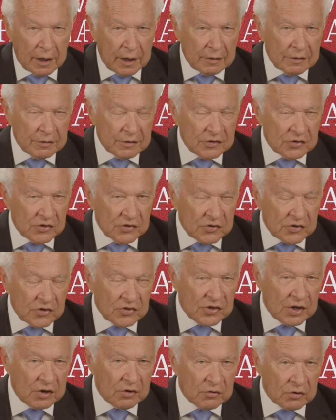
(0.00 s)
And this is
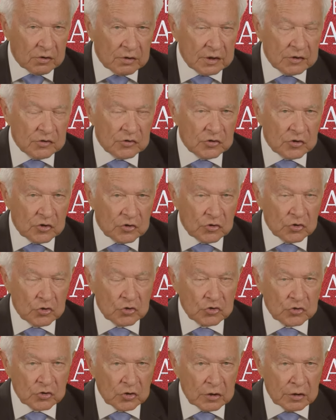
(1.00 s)
a central
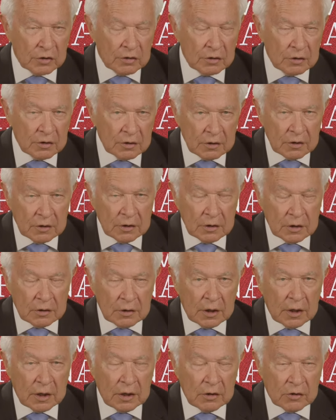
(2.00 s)
institution
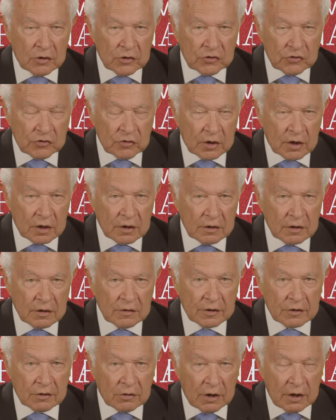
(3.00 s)
in
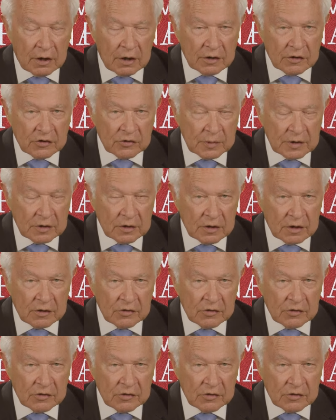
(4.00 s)
Australia. The Crown has been